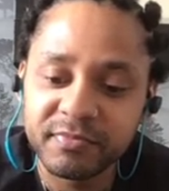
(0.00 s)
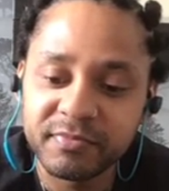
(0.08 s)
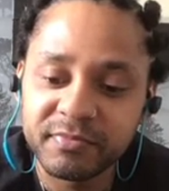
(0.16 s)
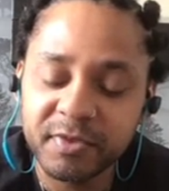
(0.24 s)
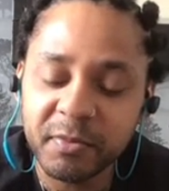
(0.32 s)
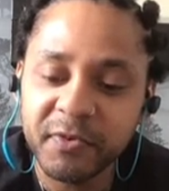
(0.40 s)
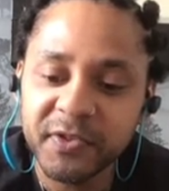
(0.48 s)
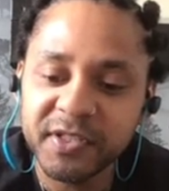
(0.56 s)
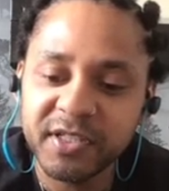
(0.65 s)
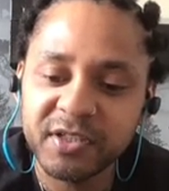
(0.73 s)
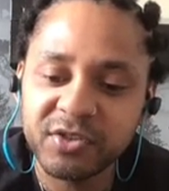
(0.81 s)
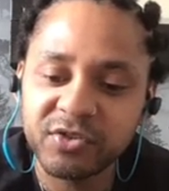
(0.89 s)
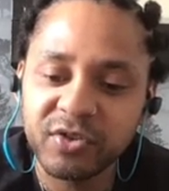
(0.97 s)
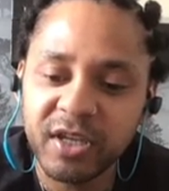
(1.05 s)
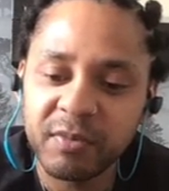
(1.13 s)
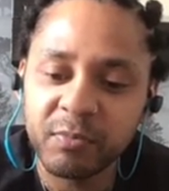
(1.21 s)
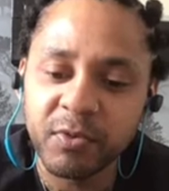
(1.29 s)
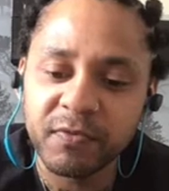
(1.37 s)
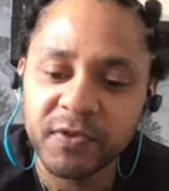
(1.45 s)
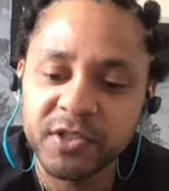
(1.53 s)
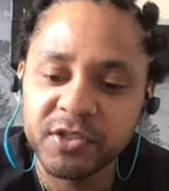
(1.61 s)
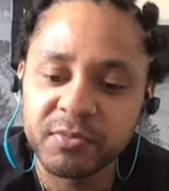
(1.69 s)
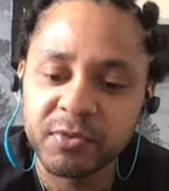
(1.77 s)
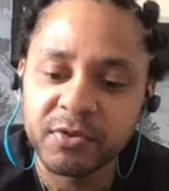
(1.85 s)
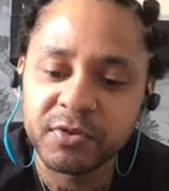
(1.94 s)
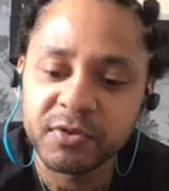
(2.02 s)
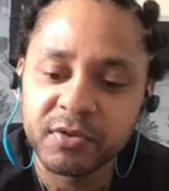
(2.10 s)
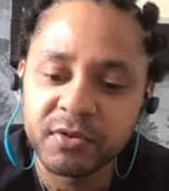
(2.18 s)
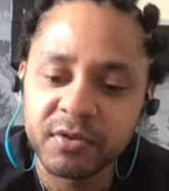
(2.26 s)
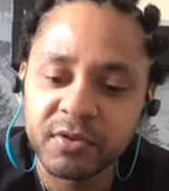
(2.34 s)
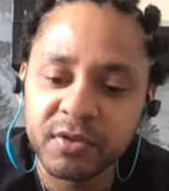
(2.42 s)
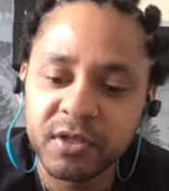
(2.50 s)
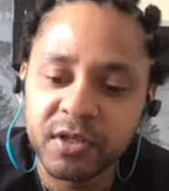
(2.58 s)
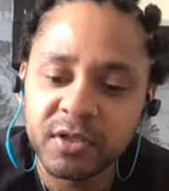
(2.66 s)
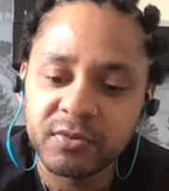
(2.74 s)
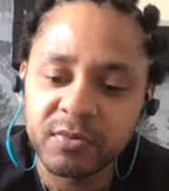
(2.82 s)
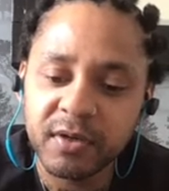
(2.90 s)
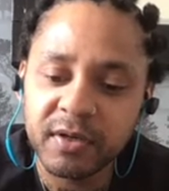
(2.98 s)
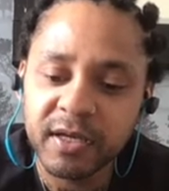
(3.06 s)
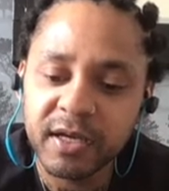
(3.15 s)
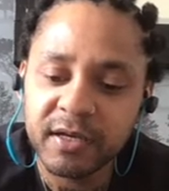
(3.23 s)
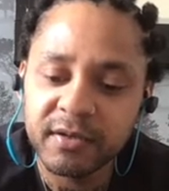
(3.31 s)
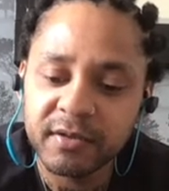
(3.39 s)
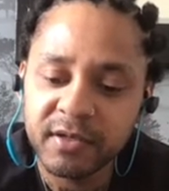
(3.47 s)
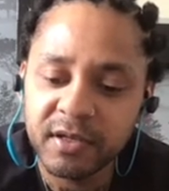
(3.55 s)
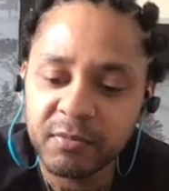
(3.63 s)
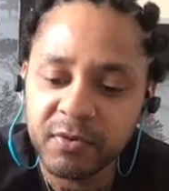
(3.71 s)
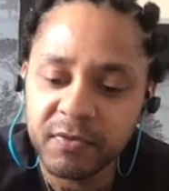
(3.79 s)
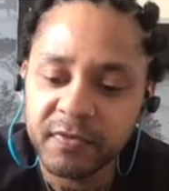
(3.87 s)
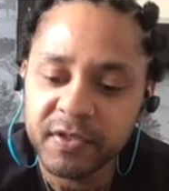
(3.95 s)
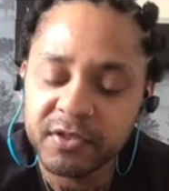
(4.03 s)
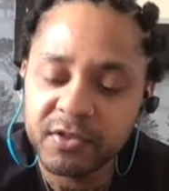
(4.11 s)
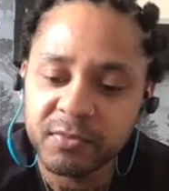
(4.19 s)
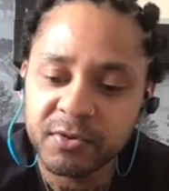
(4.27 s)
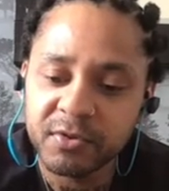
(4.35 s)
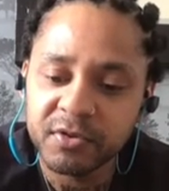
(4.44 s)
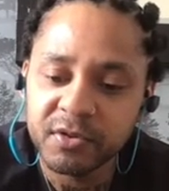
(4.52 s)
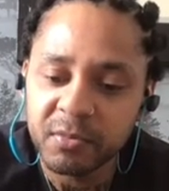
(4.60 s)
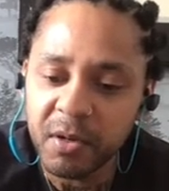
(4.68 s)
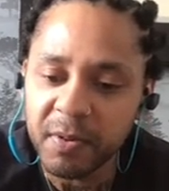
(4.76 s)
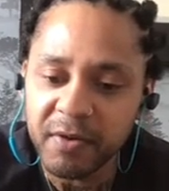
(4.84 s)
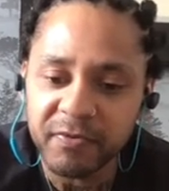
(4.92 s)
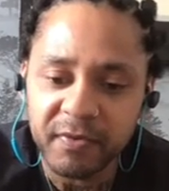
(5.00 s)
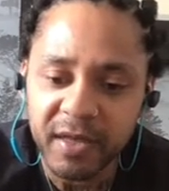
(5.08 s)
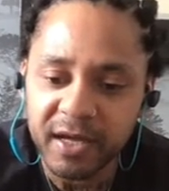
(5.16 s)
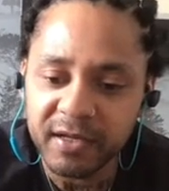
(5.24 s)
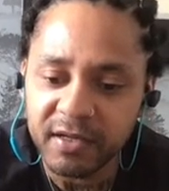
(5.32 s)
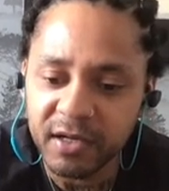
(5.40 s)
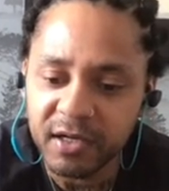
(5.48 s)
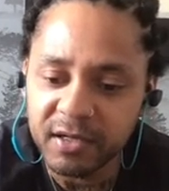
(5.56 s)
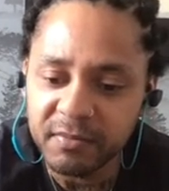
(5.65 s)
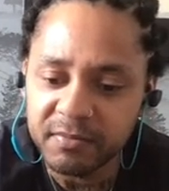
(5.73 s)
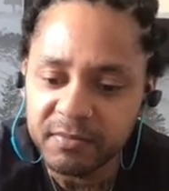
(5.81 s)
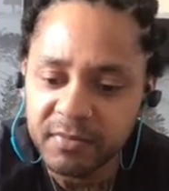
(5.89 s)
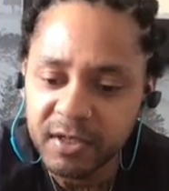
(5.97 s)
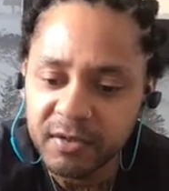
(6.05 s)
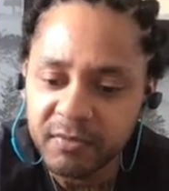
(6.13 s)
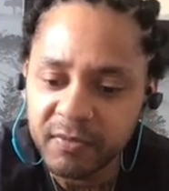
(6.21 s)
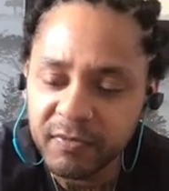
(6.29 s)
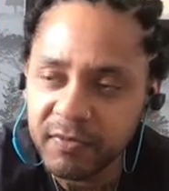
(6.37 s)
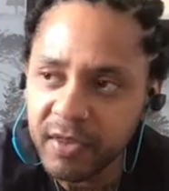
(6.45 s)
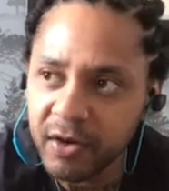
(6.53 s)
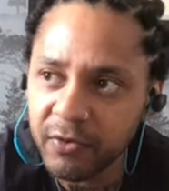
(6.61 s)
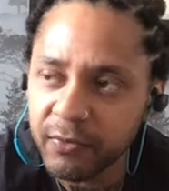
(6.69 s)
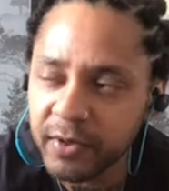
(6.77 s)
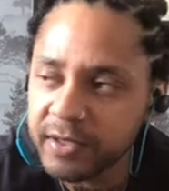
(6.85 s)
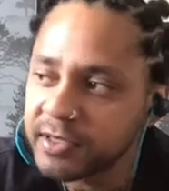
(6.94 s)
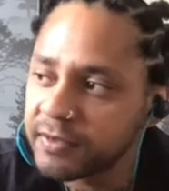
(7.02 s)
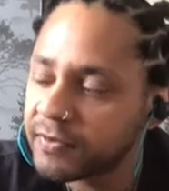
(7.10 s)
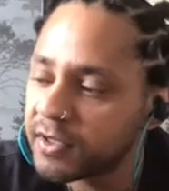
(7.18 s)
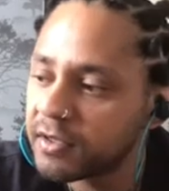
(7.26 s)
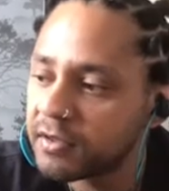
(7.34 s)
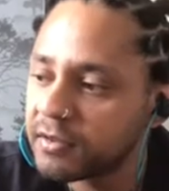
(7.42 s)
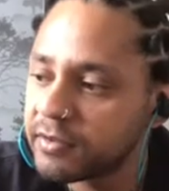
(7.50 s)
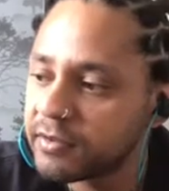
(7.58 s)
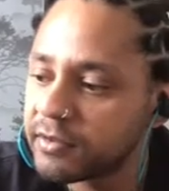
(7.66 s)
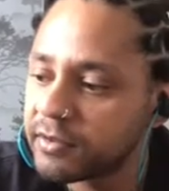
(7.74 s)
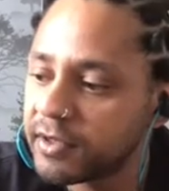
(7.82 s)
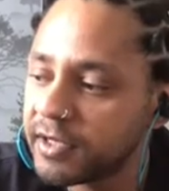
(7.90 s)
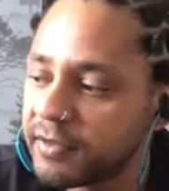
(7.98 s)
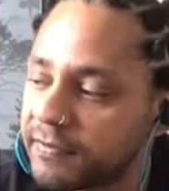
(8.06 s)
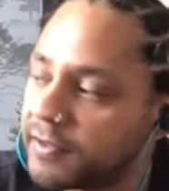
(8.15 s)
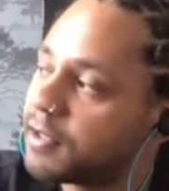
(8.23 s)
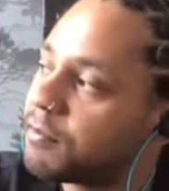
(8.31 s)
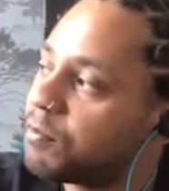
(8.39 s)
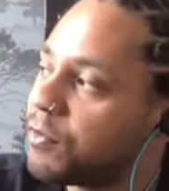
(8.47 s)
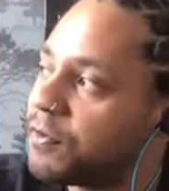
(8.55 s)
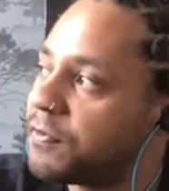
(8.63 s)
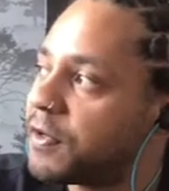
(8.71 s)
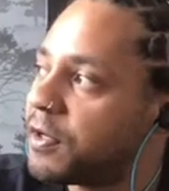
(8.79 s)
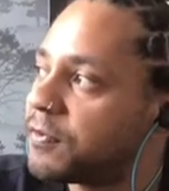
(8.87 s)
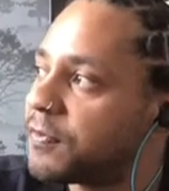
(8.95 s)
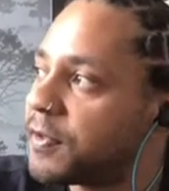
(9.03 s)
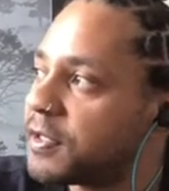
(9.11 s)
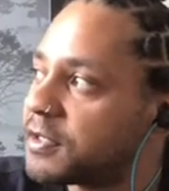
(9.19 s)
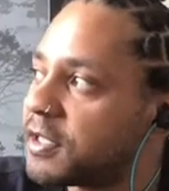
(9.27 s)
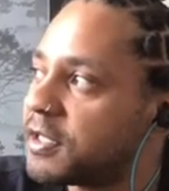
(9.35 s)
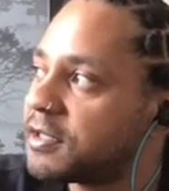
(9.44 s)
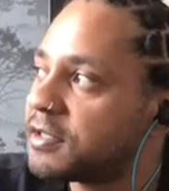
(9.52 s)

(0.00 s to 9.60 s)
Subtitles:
of you need to eat more vegetables, is what I'm getting. Yeah, more vegetables. But apart from that, the health wise, anything? You got anything more for health wise, guys?